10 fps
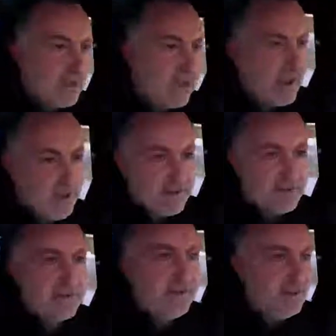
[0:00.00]

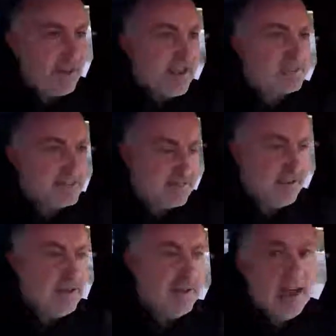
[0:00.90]
and it has
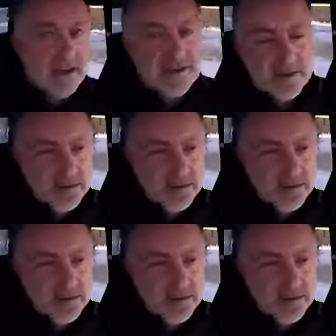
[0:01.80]
a lot